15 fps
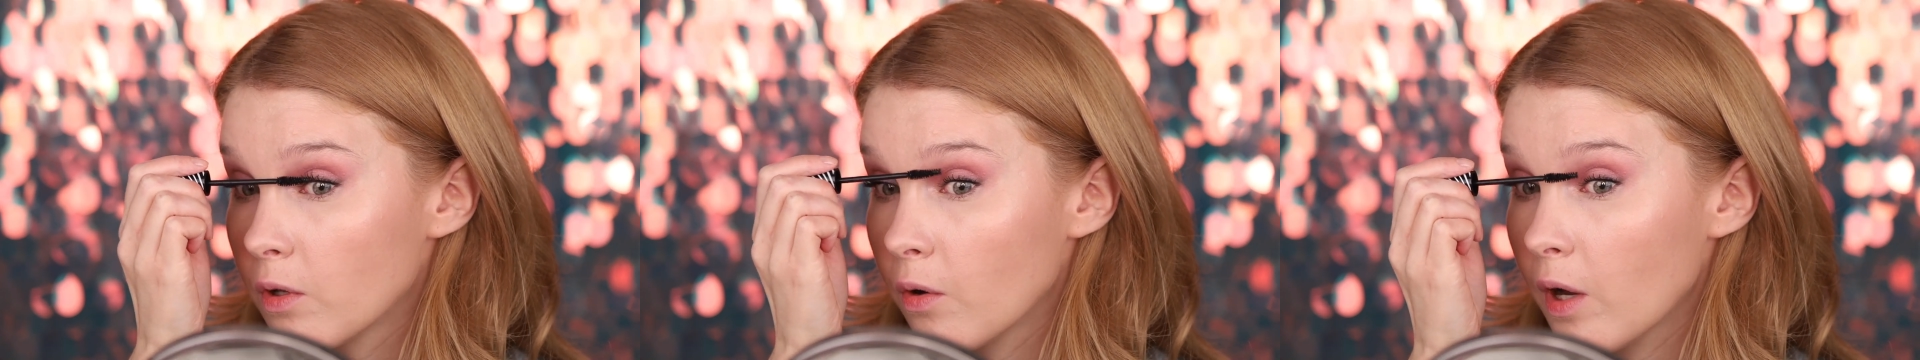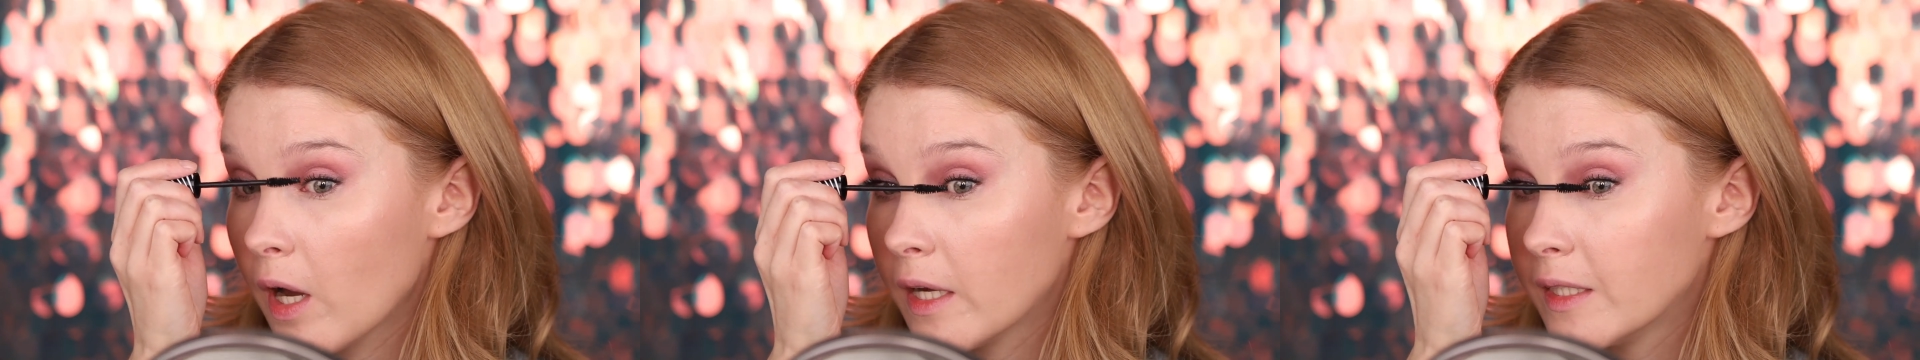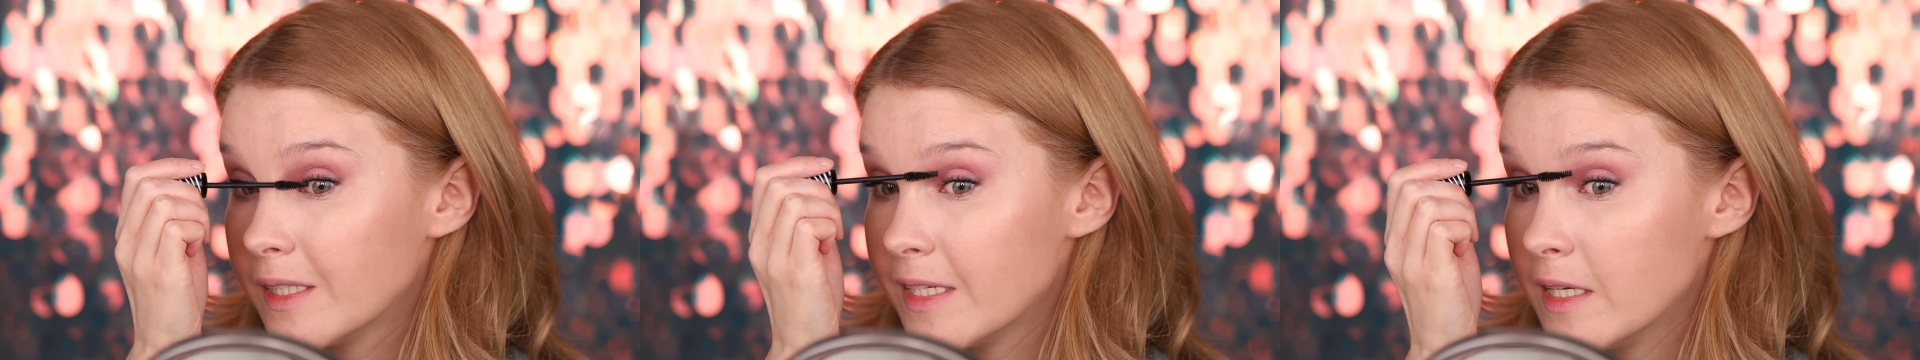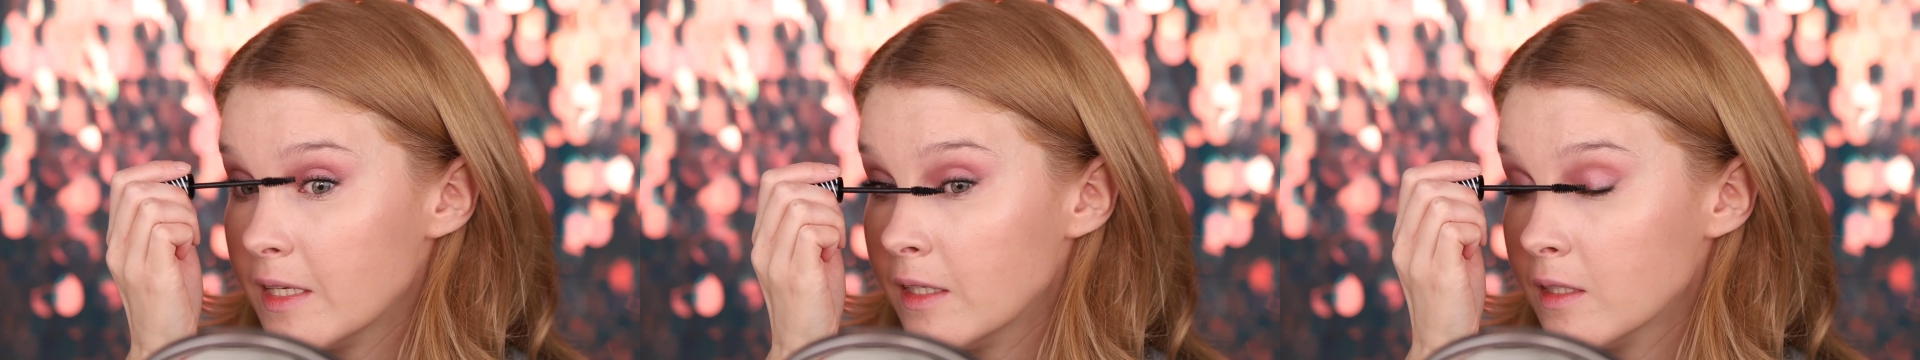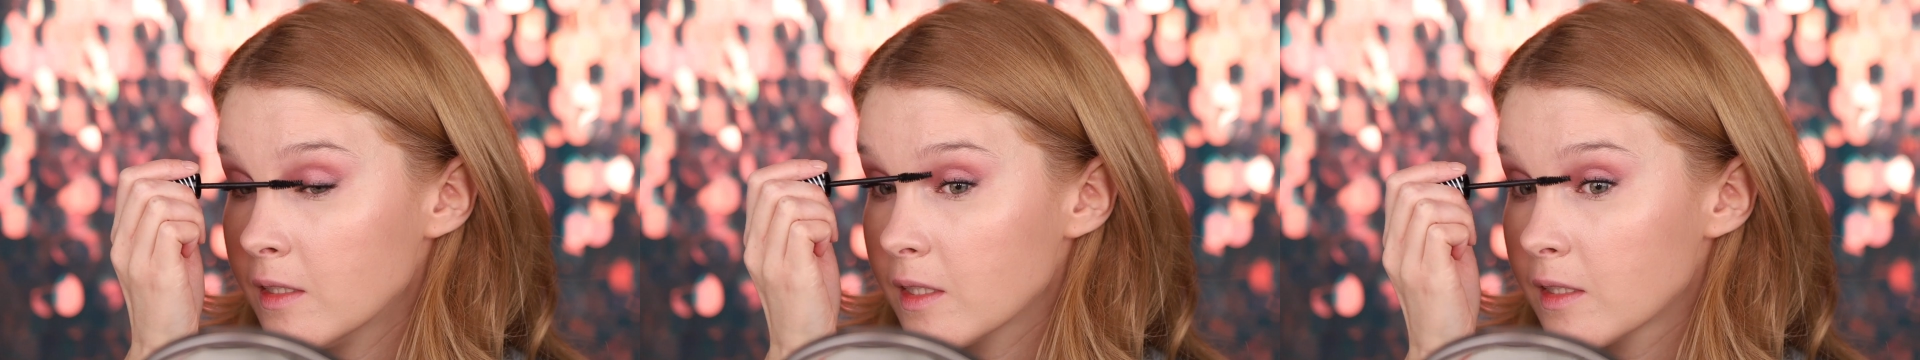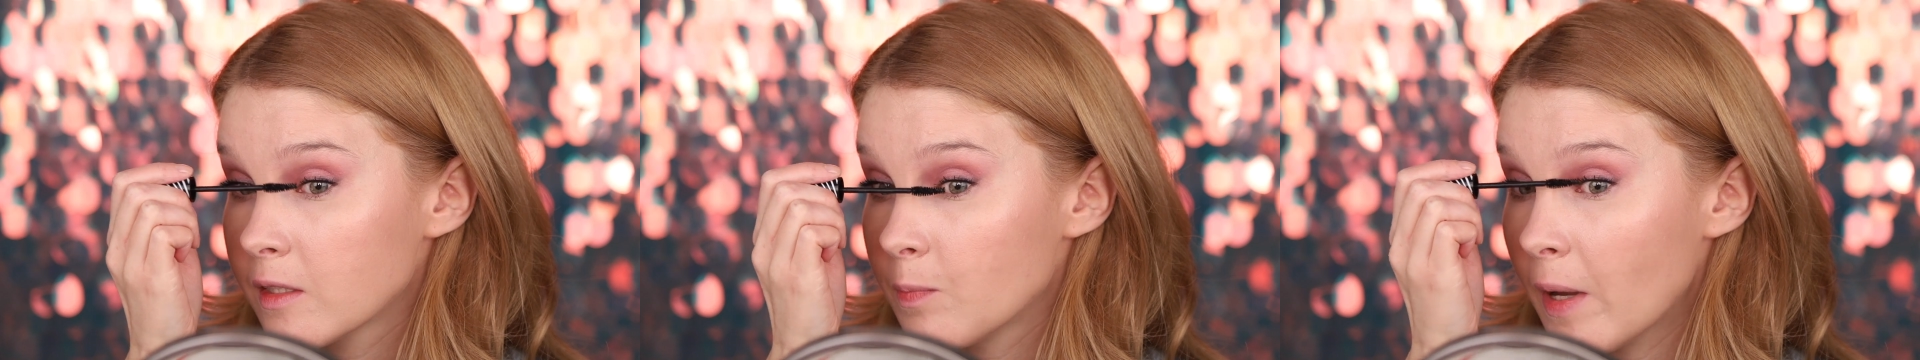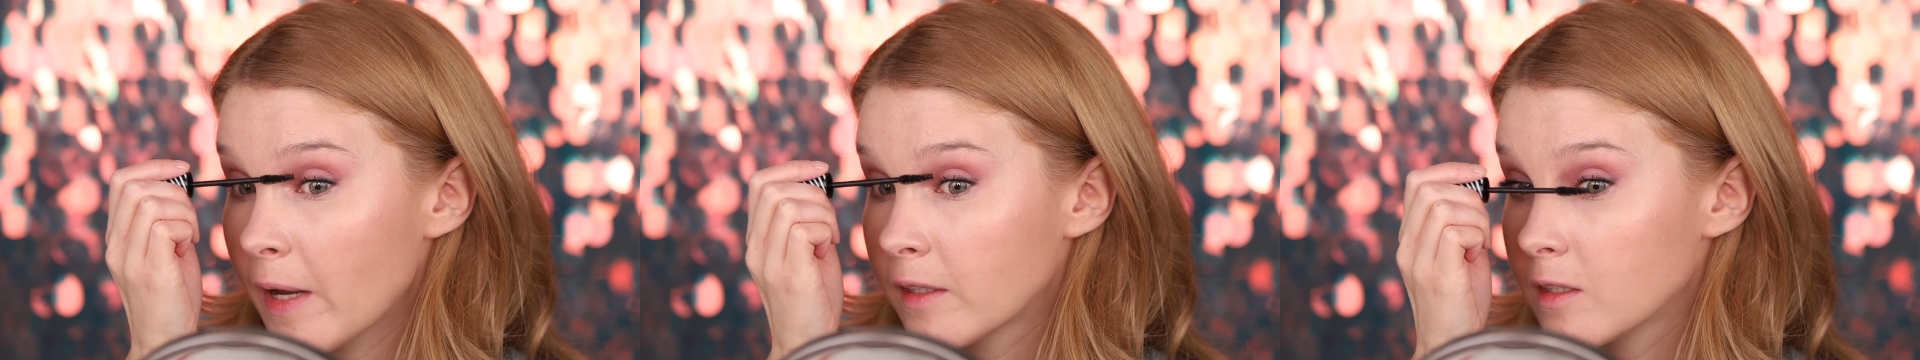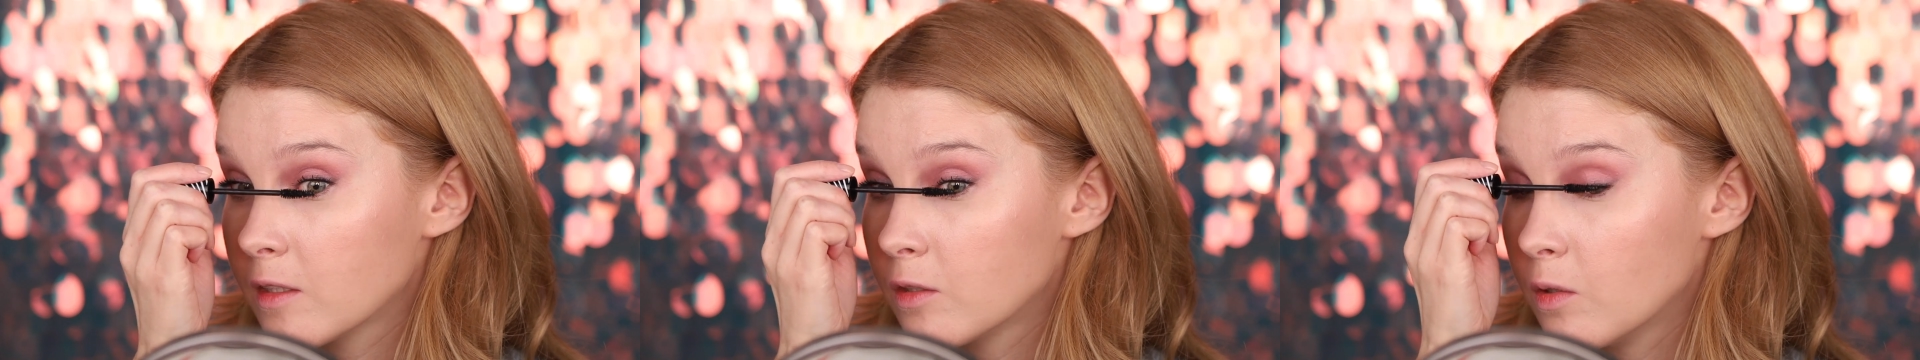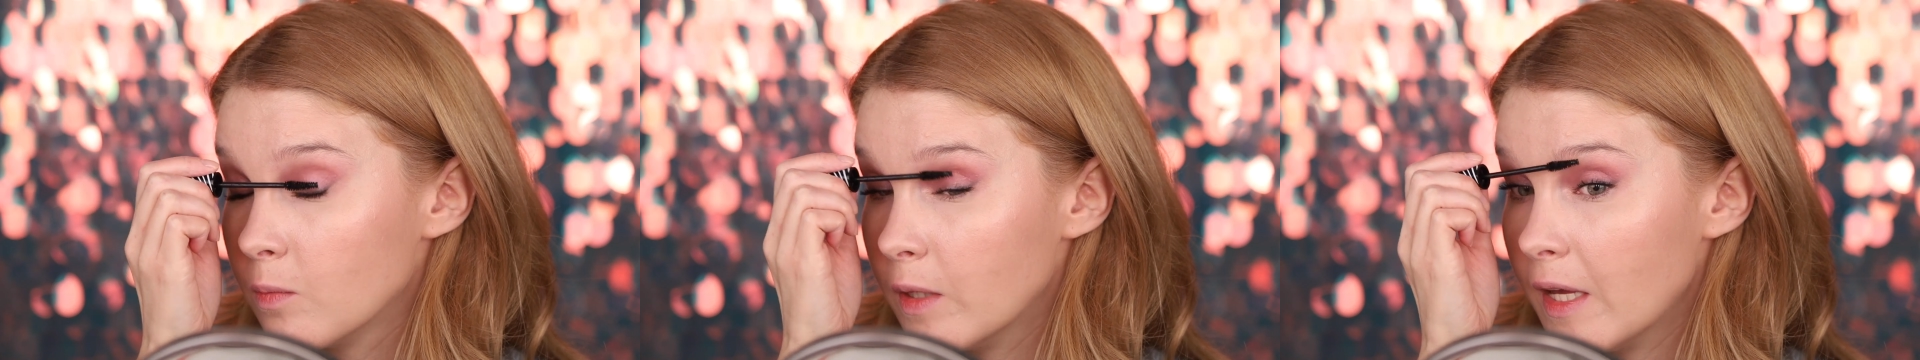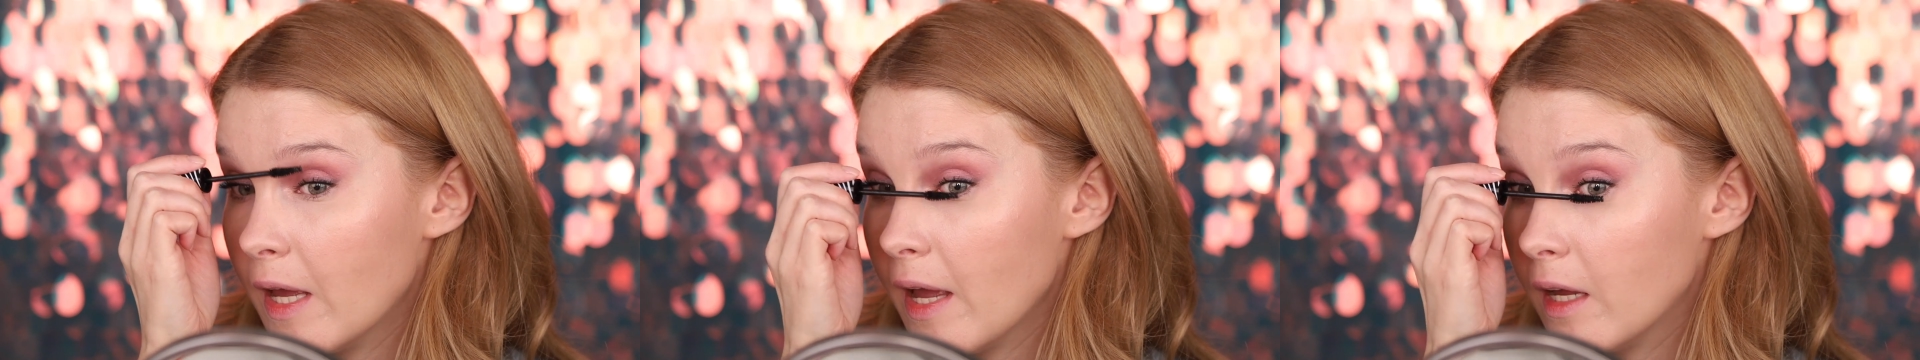though I didn't expect it to be